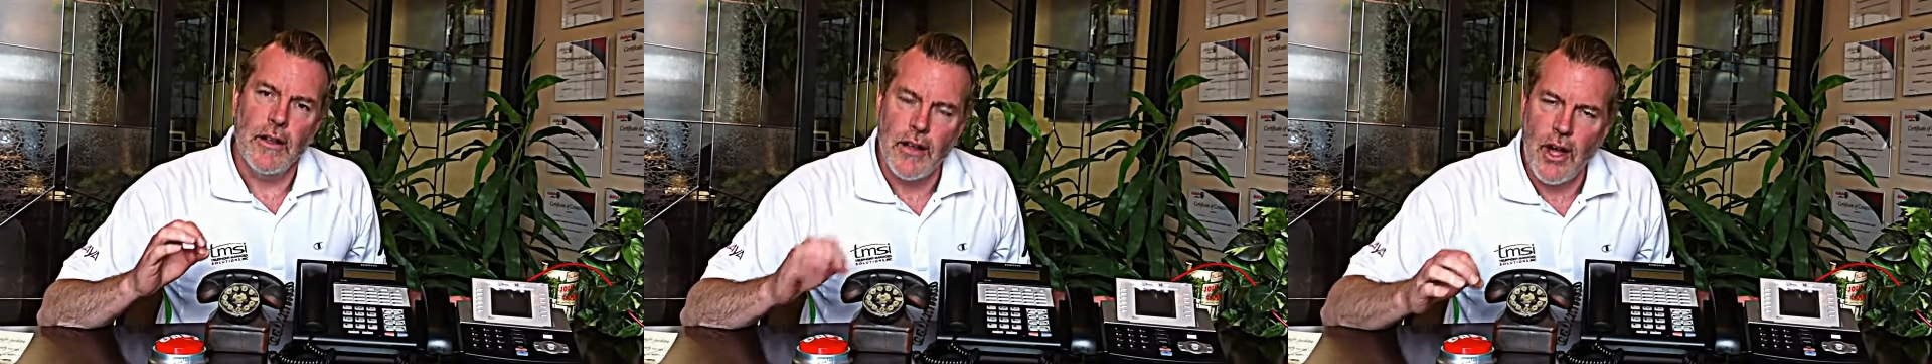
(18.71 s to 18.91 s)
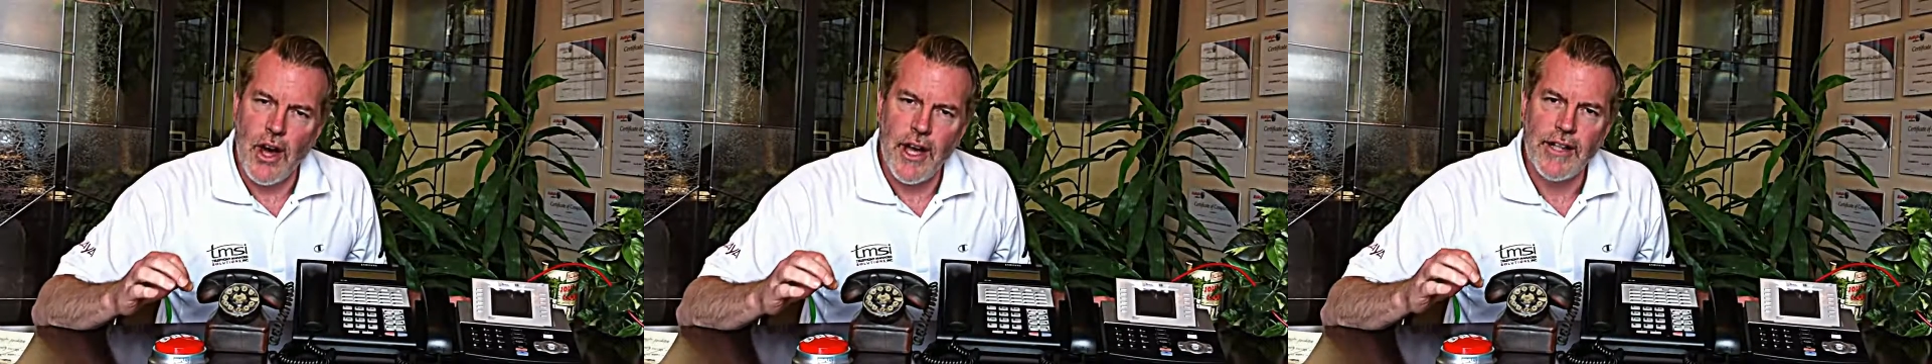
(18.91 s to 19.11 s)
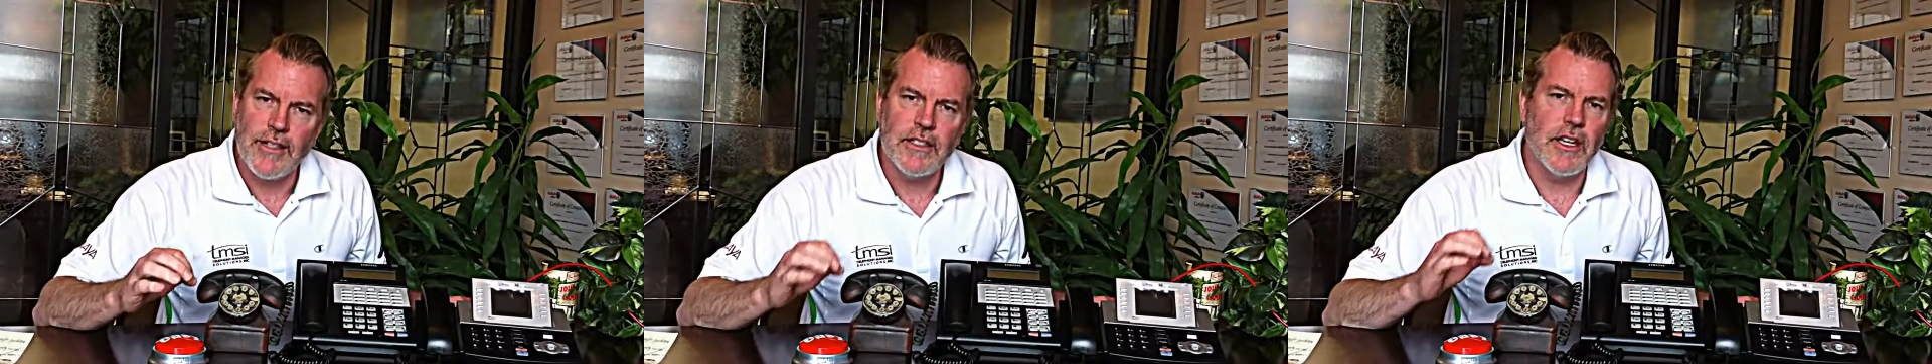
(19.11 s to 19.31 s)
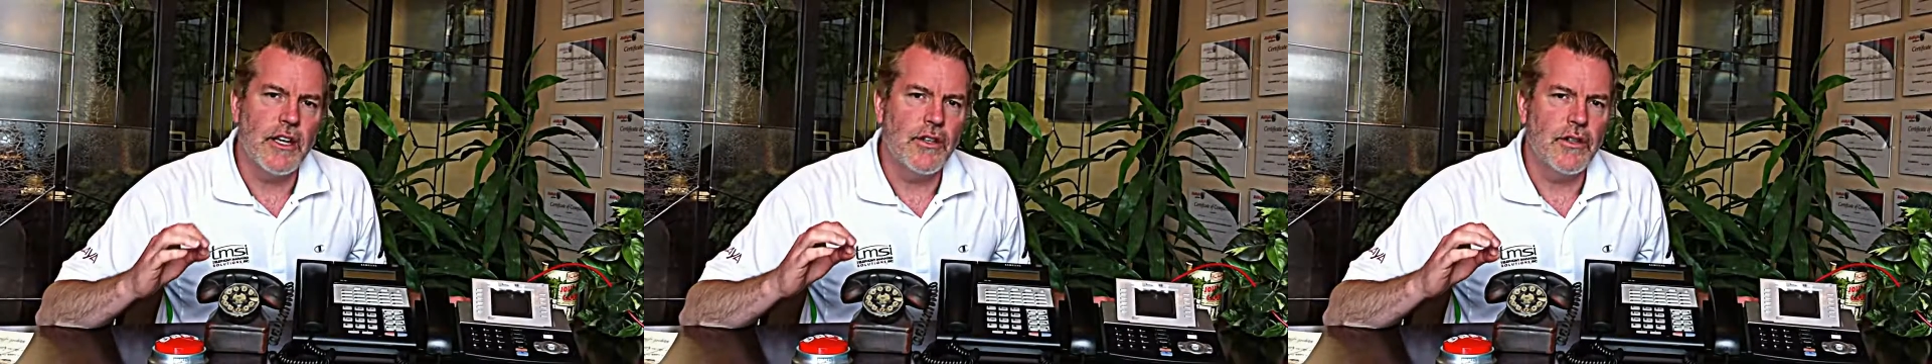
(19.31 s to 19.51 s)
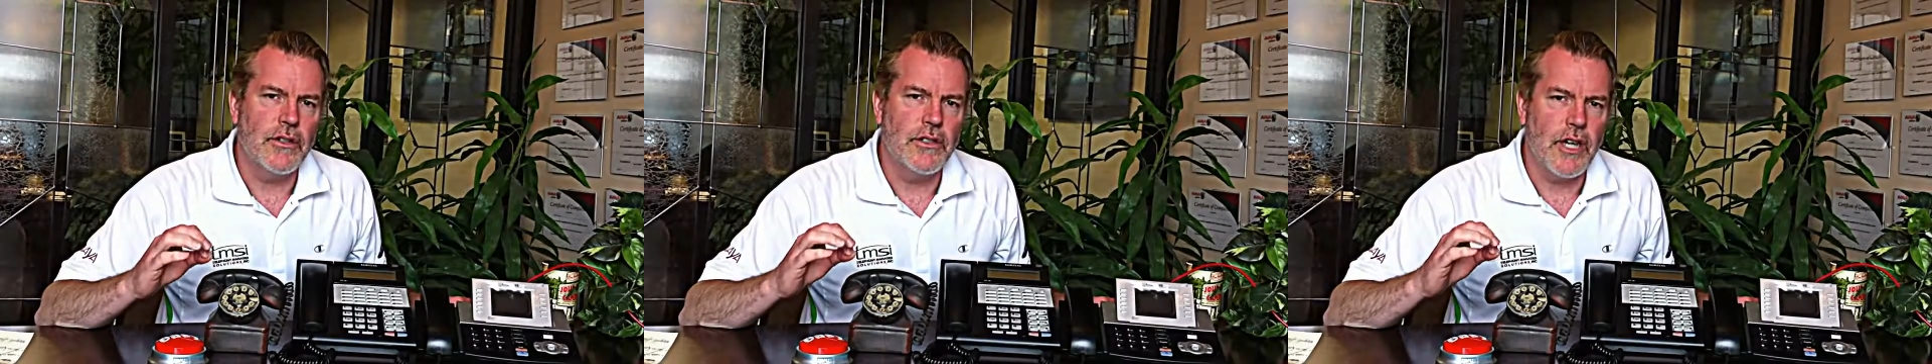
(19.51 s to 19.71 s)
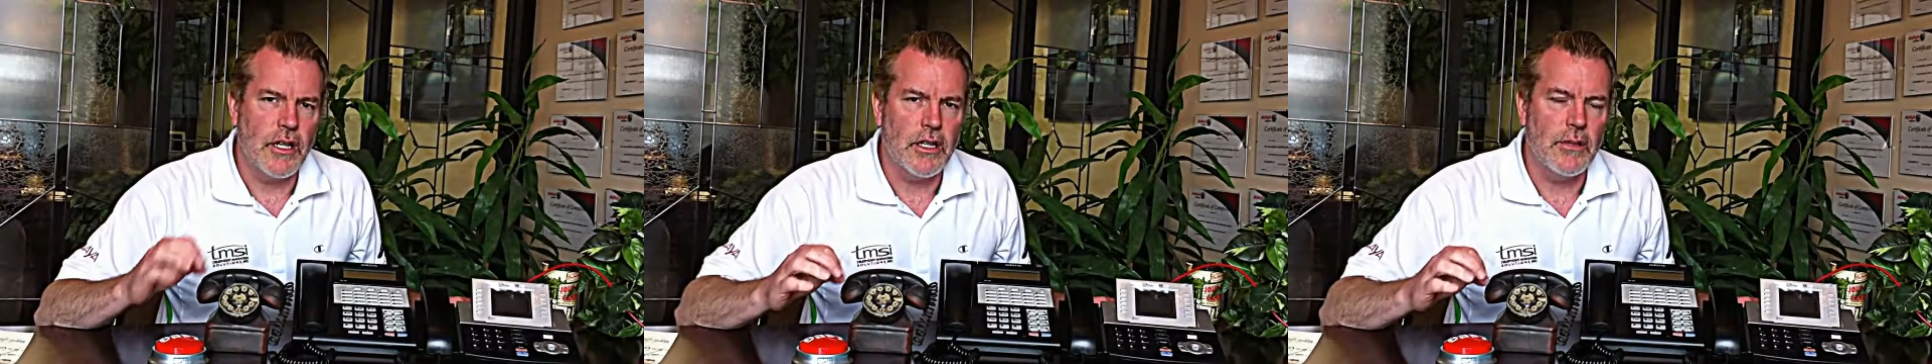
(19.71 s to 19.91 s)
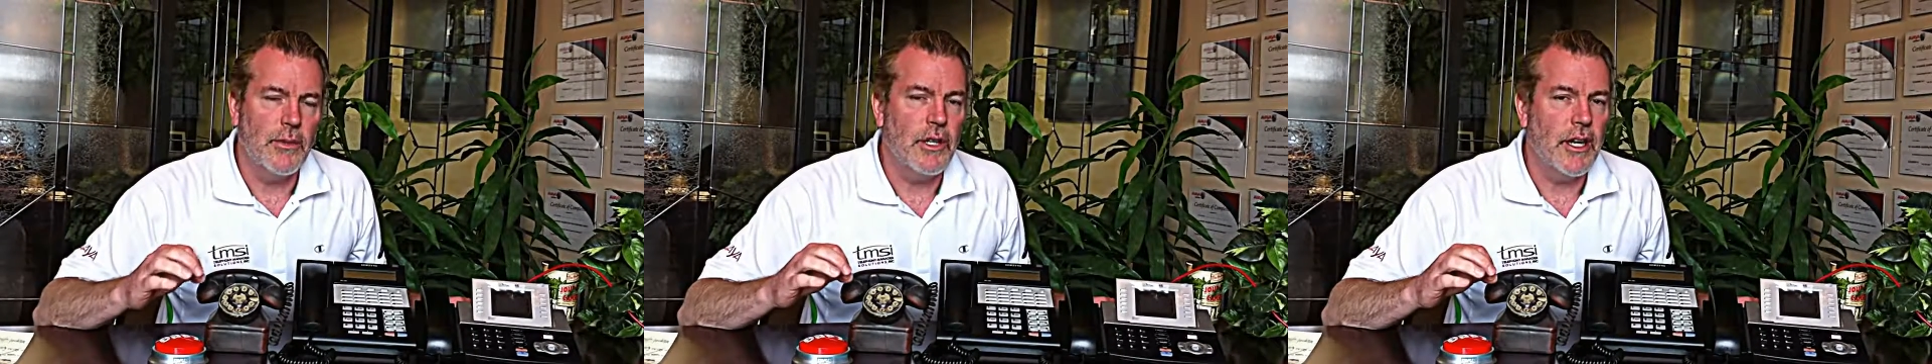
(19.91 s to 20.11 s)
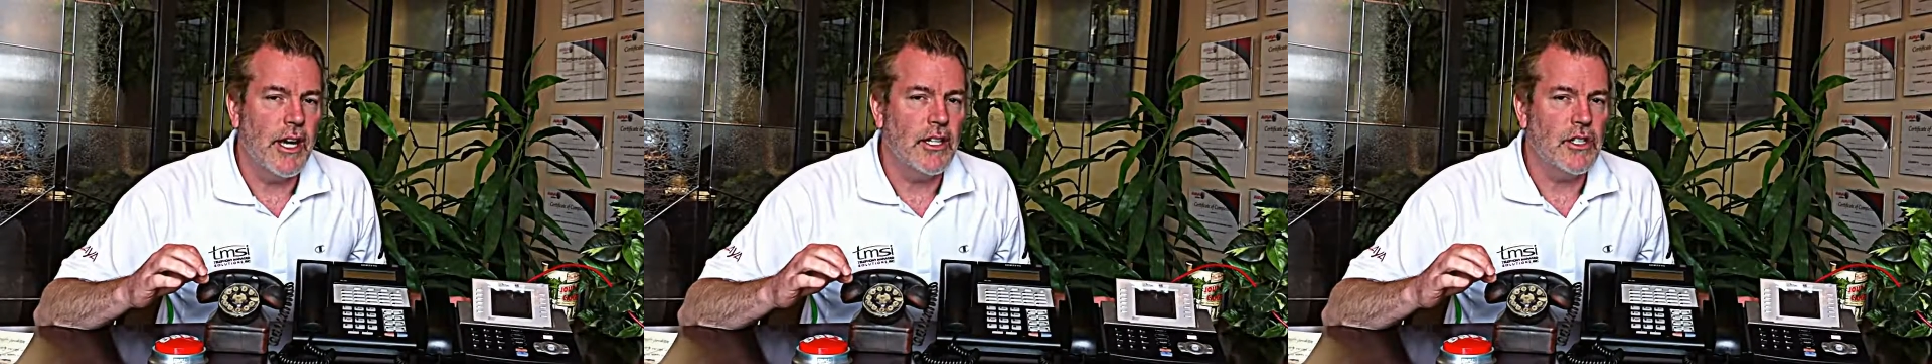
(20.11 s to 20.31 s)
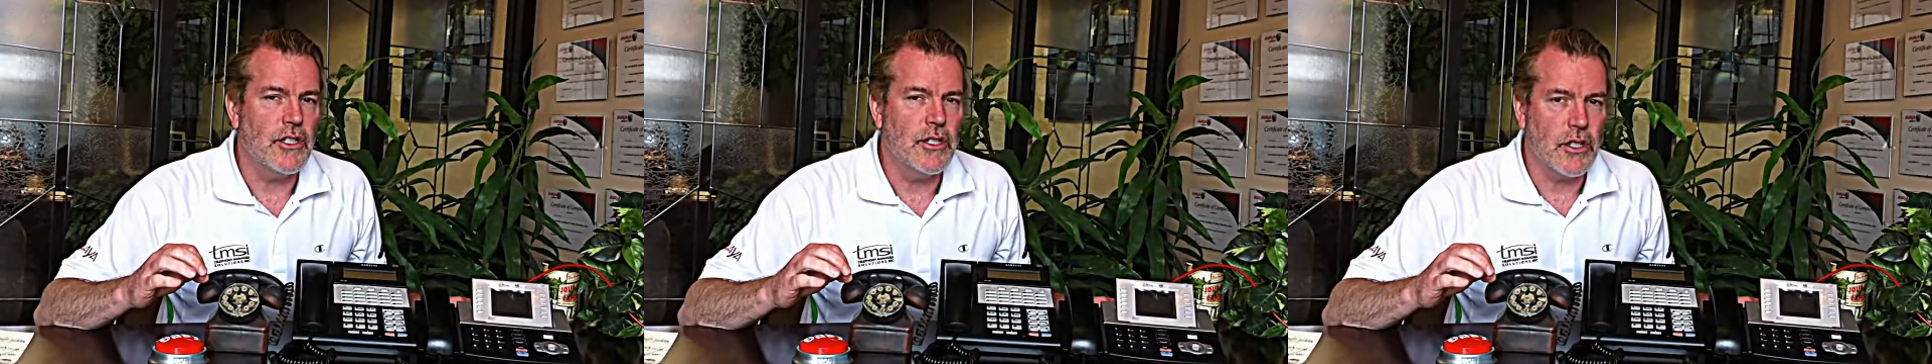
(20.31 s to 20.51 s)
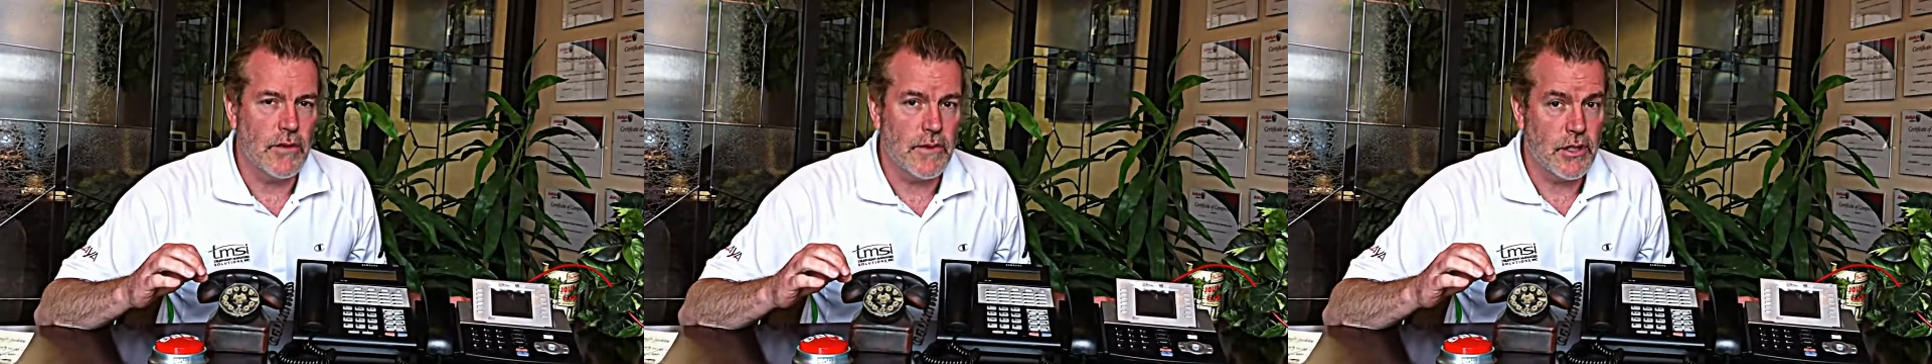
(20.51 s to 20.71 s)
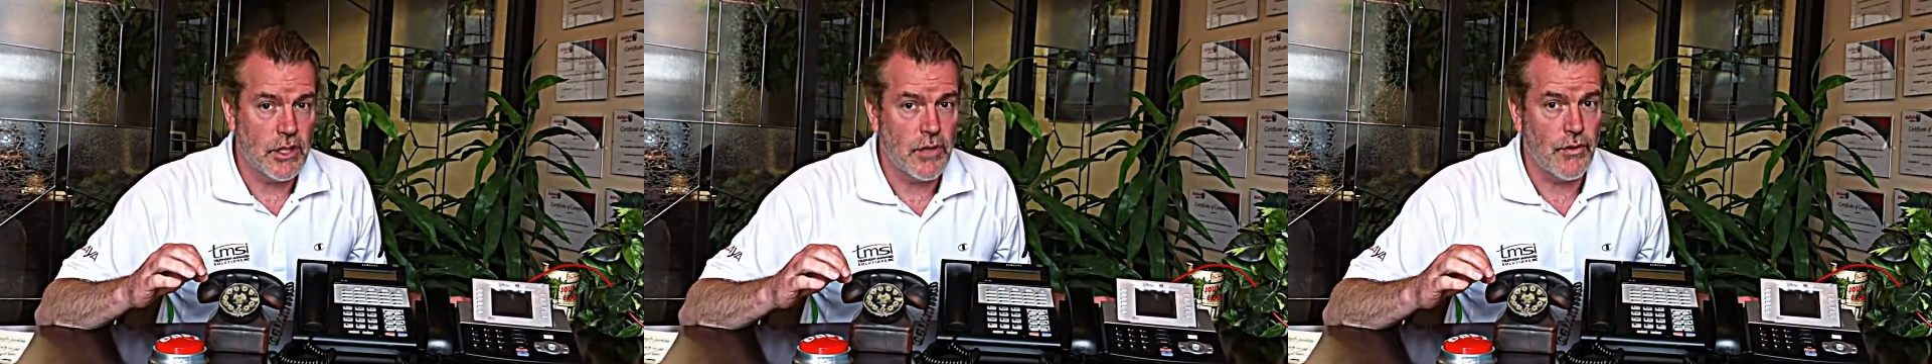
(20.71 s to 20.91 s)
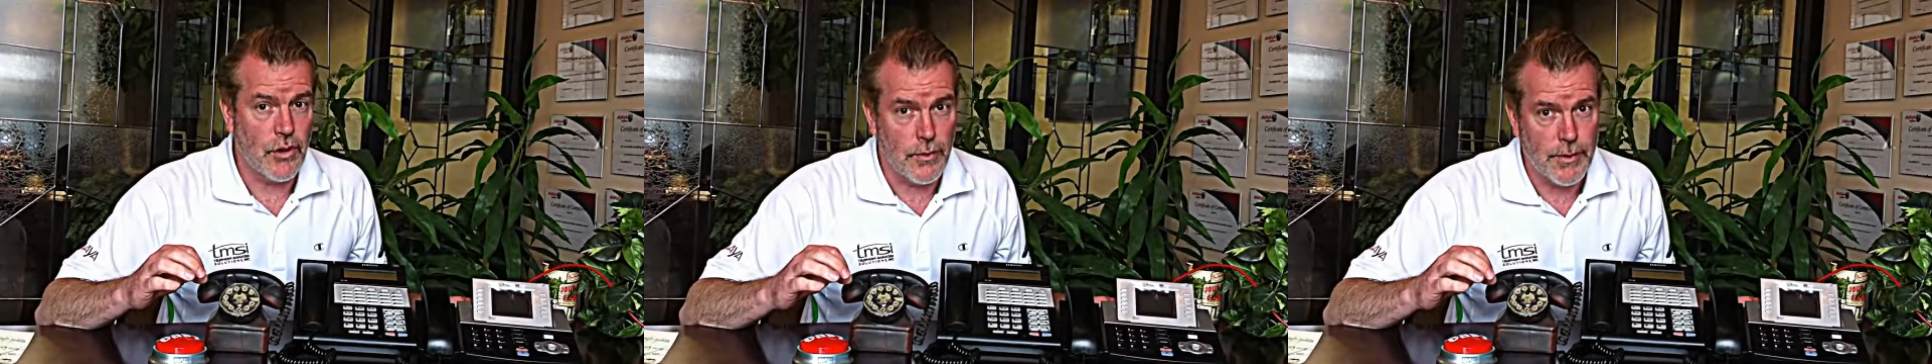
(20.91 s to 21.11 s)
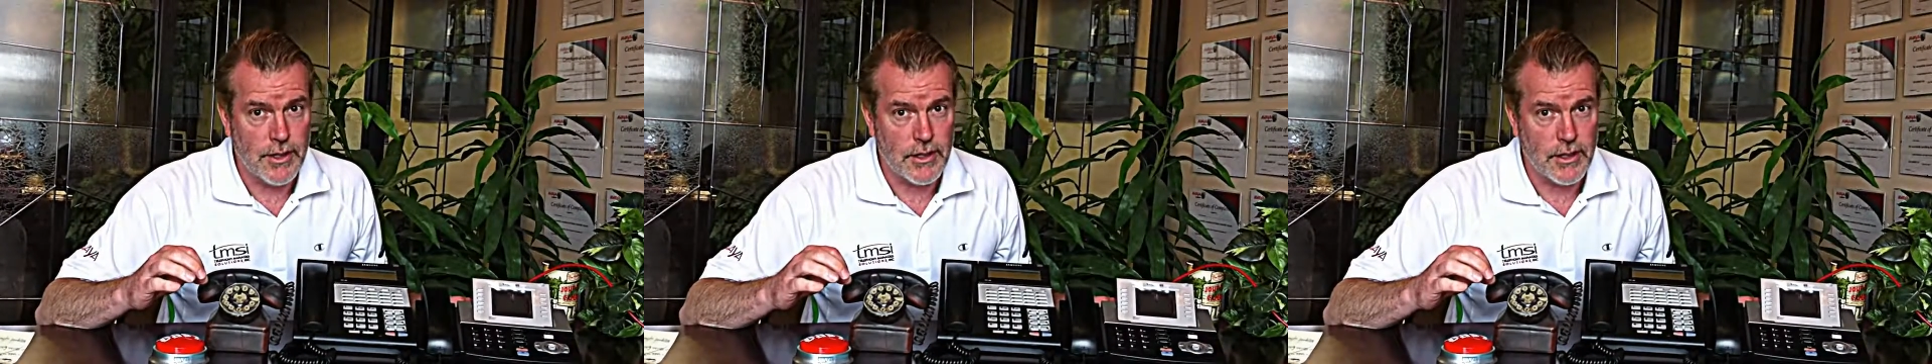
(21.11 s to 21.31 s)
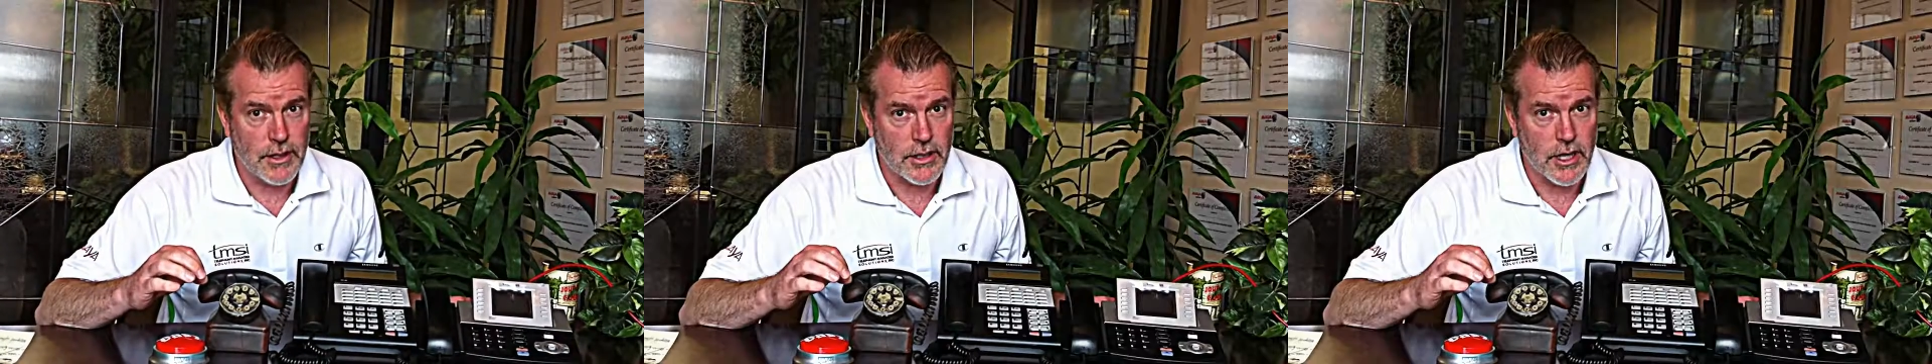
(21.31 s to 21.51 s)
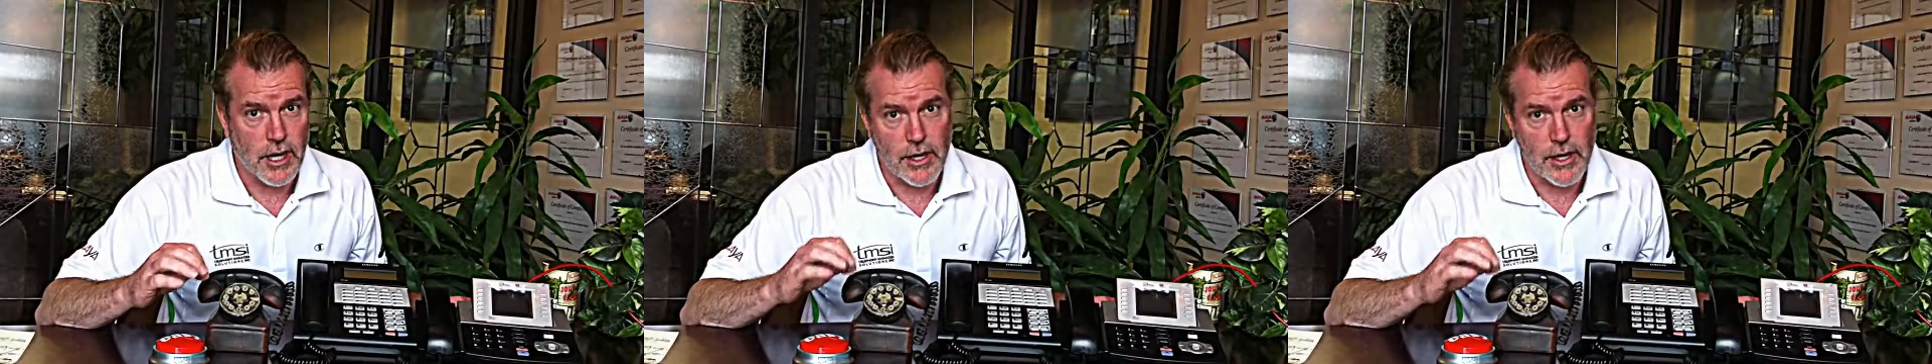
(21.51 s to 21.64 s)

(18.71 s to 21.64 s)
lines and your telecommunications services for your business.